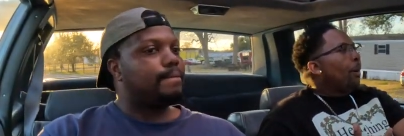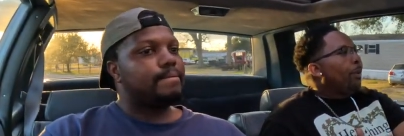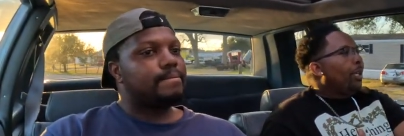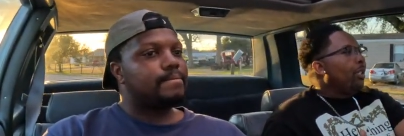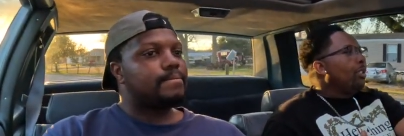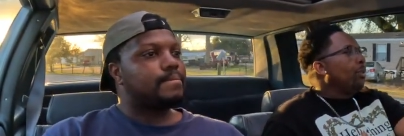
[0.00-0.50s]
Speaker 1: my
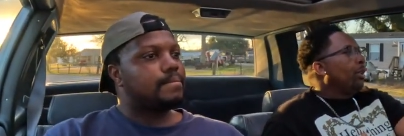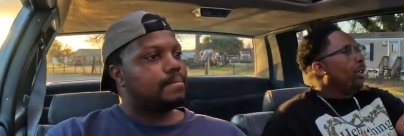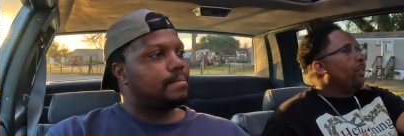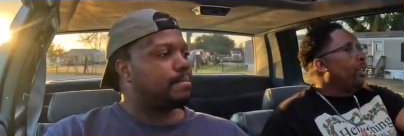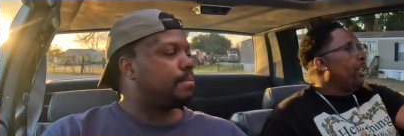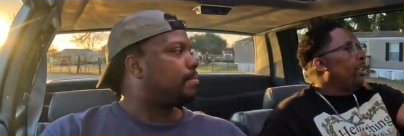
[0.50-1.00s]
page or
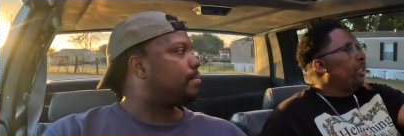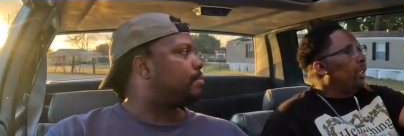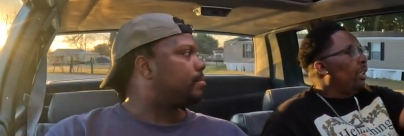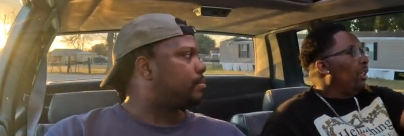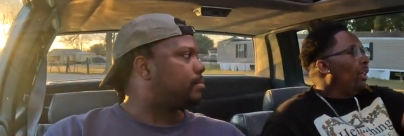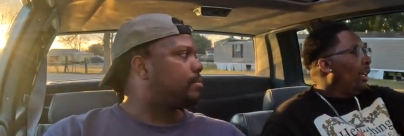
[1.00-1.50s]
whatever and,
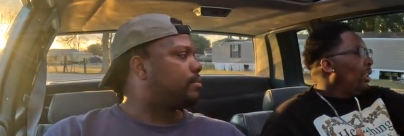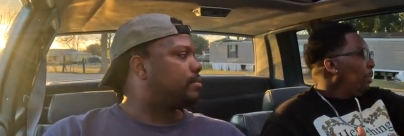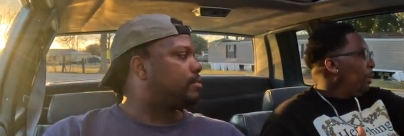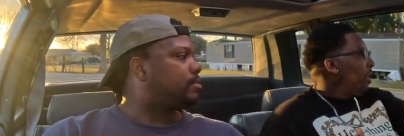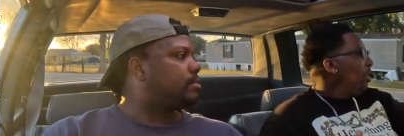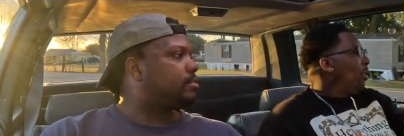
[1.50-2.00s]
and look at the
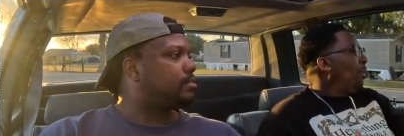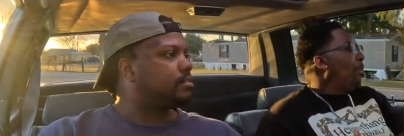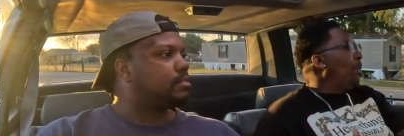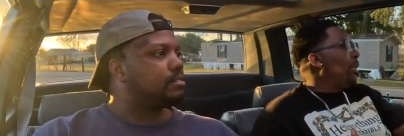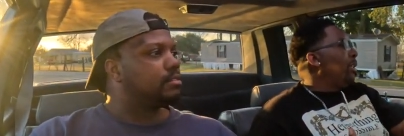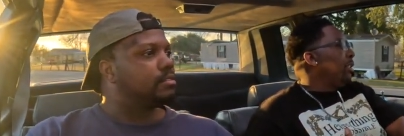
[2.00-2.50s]
pictures on my
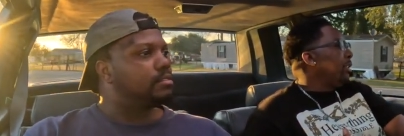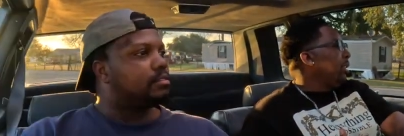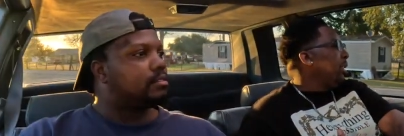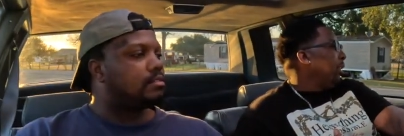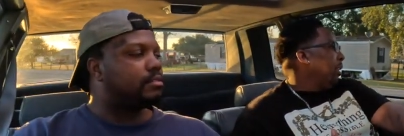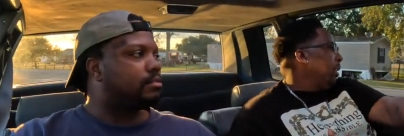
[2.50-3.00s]
page,
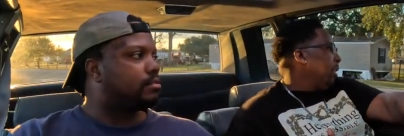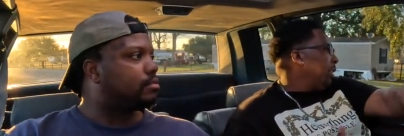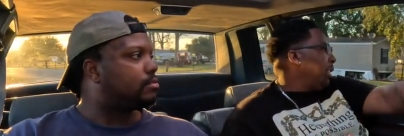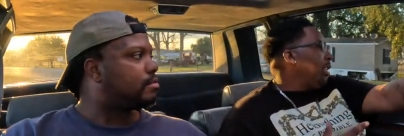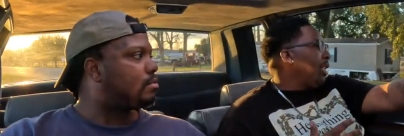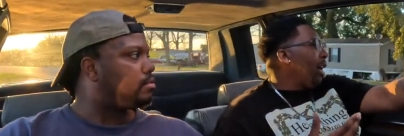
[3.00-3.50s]

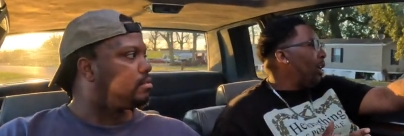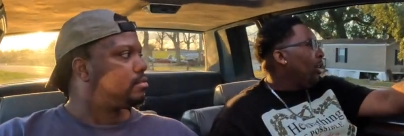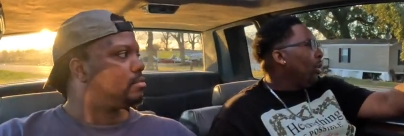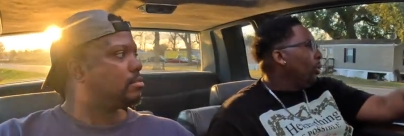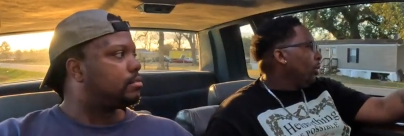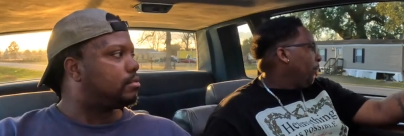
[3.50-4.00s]
she shot
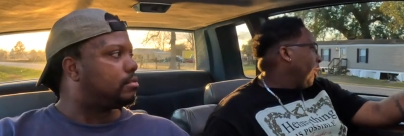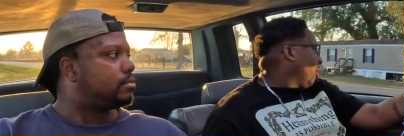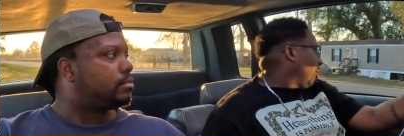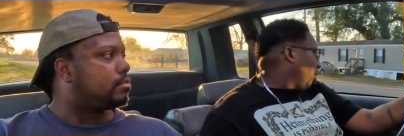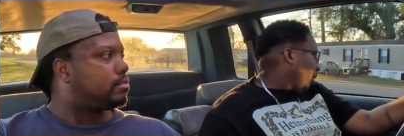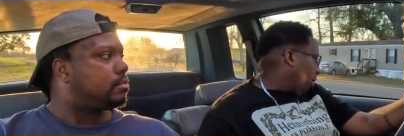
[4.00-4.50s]
all those
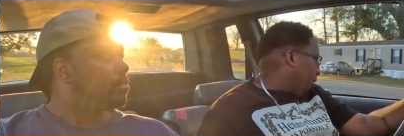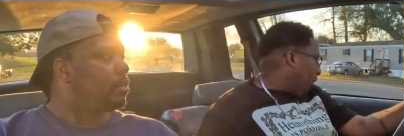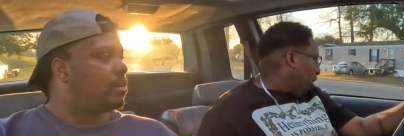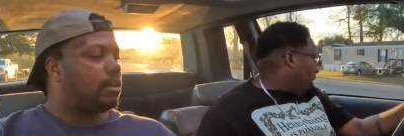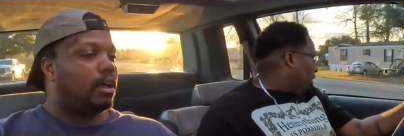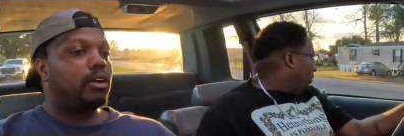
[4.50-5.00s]
pictures or whatever of
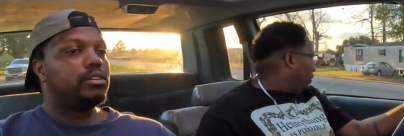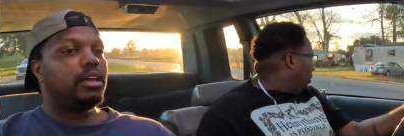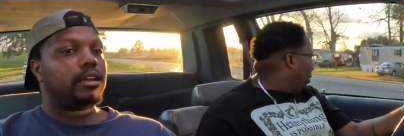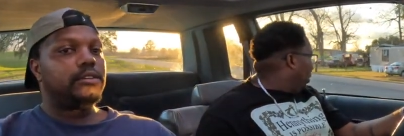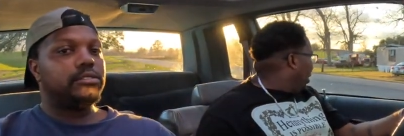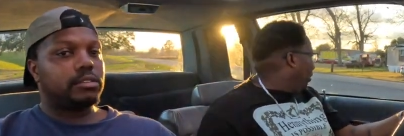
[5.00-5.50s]
the car. Oh
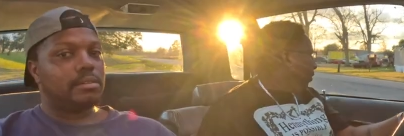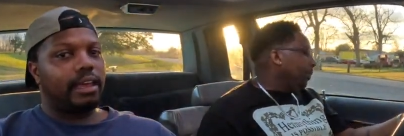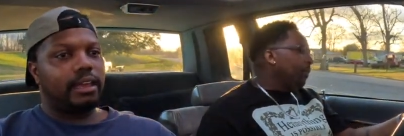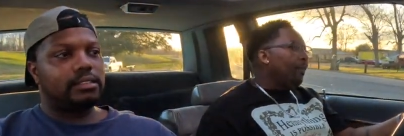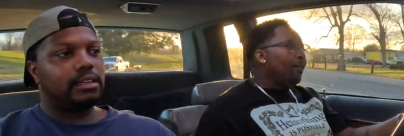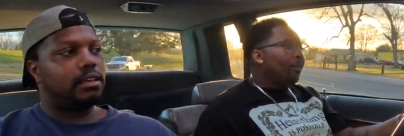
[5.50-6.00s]
yeah, those some
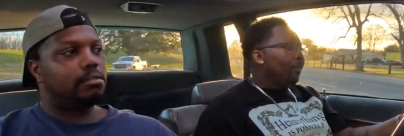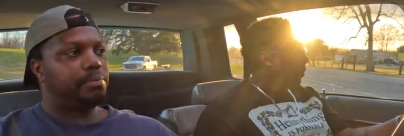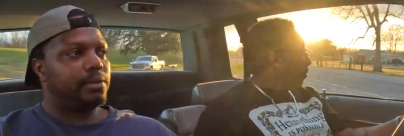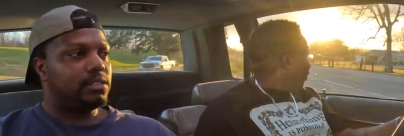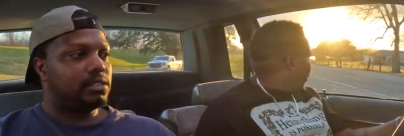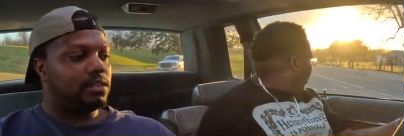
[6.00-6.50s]
nice
Speaker 2: ass
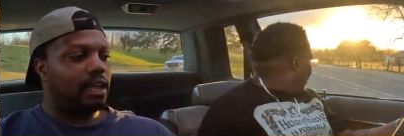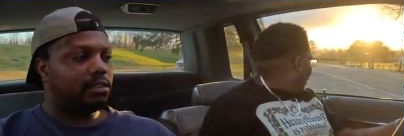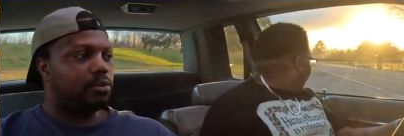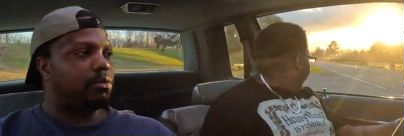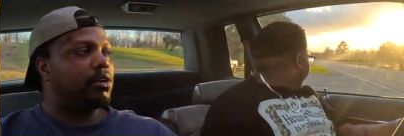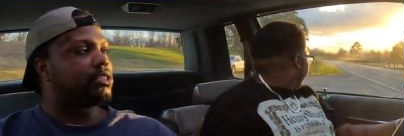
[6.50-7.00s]
pictures like
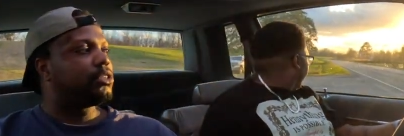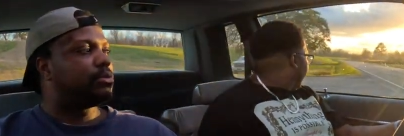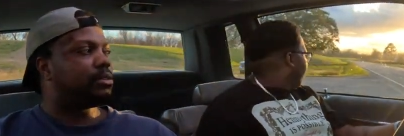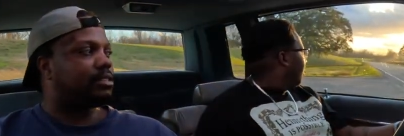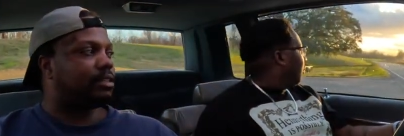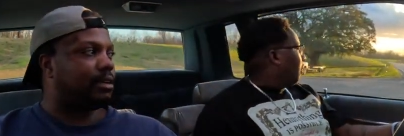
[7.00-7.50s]
the ones you
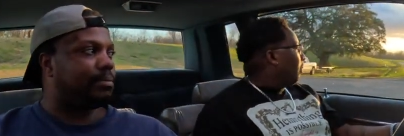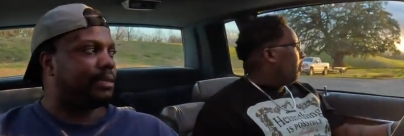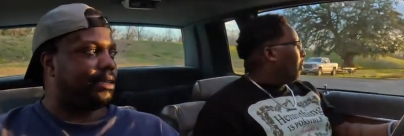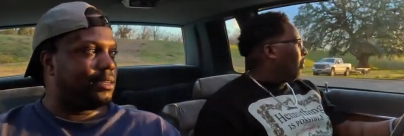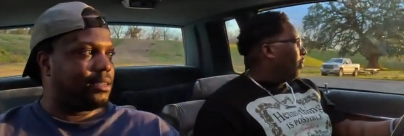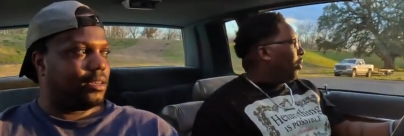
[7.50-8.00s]
were sending
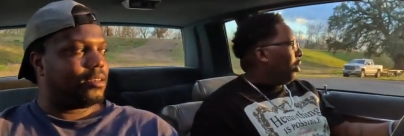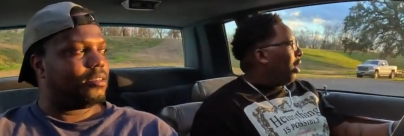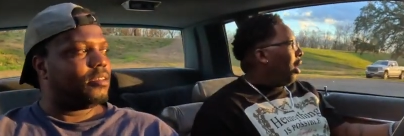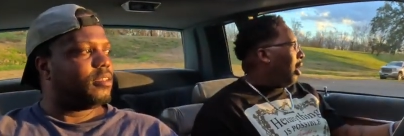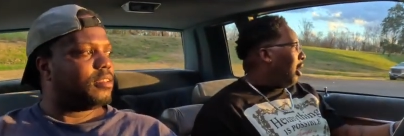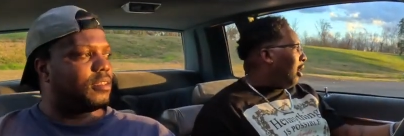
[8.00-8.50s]
me. Yeah.
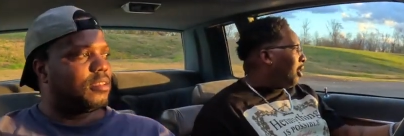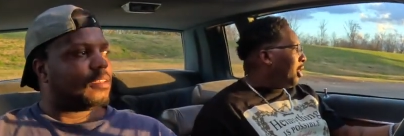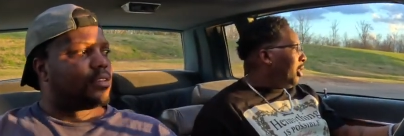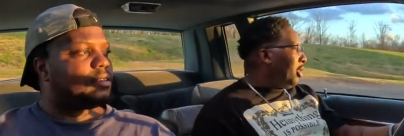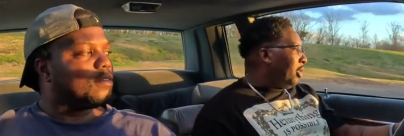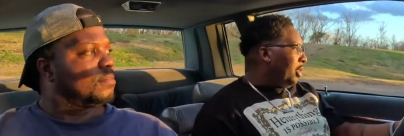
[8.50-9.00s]
Uh,
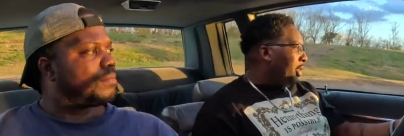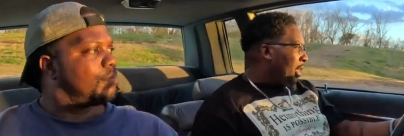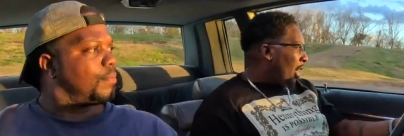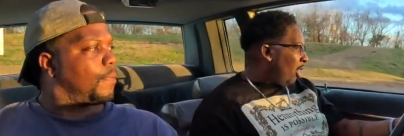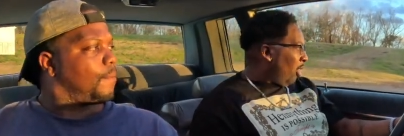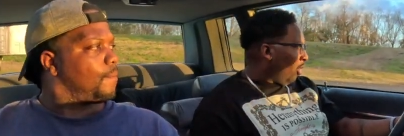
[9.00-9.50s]
she she
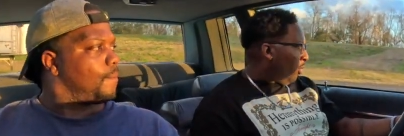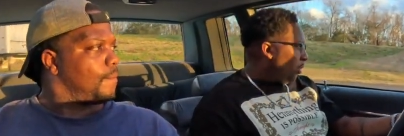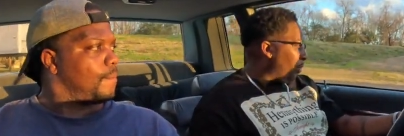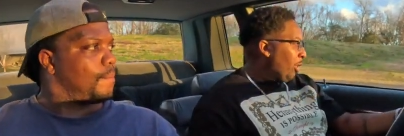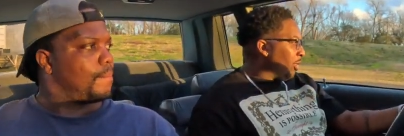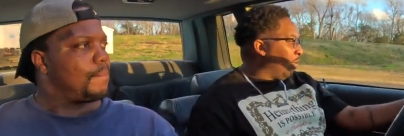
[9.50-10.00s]
shot all those
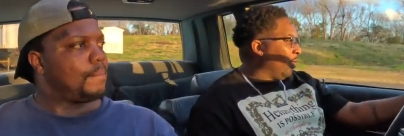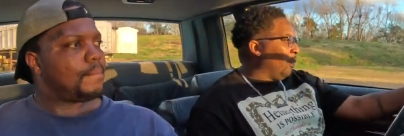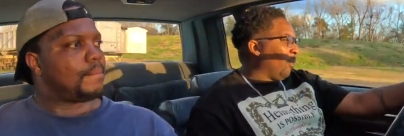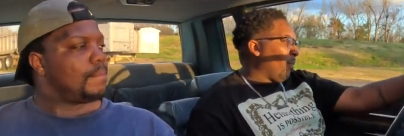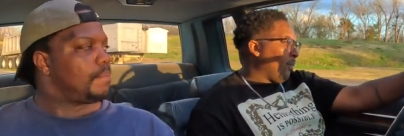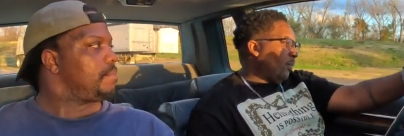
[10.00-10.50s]
pictures.
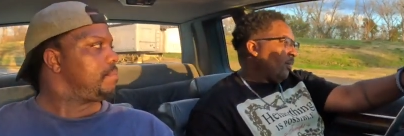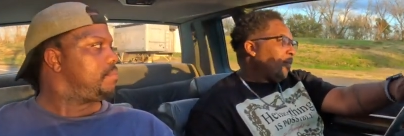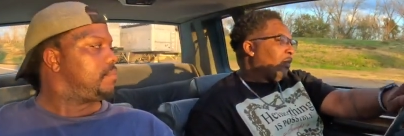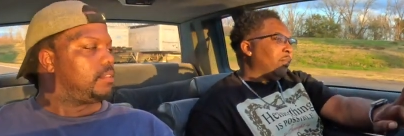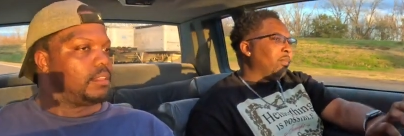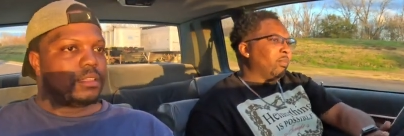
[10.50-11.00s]

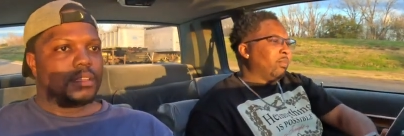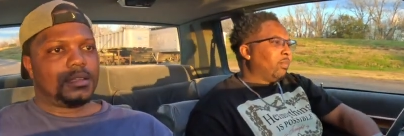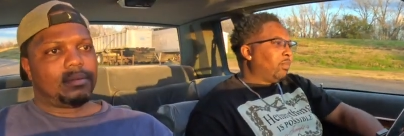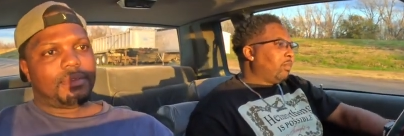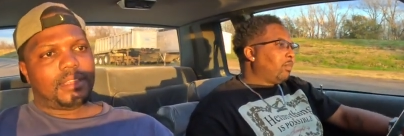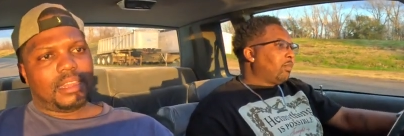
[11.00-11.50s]

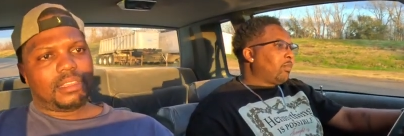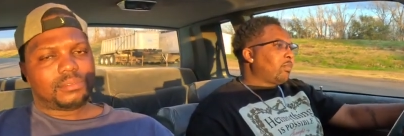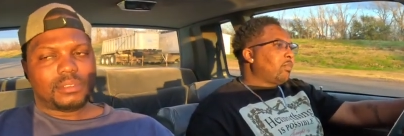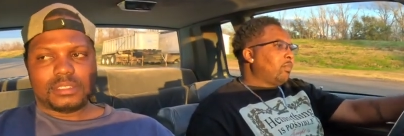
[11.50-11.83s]
And that's